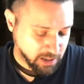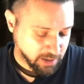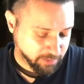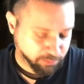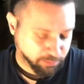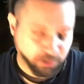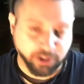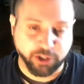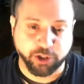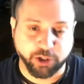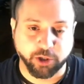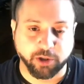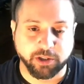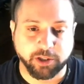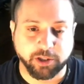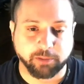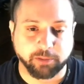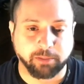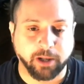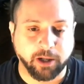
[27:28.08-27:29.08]
Pretty sure
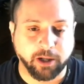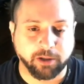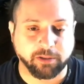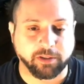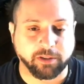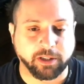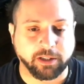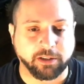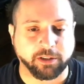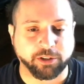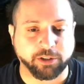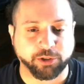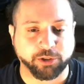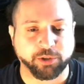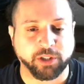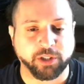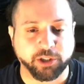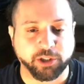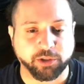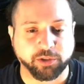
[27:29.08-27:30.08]
it's about, like, the
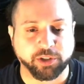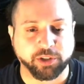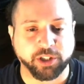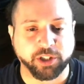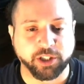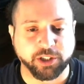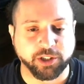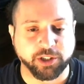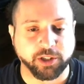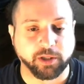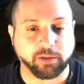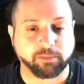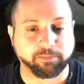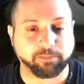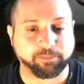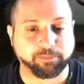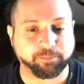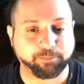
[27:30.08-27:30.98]
judicial system.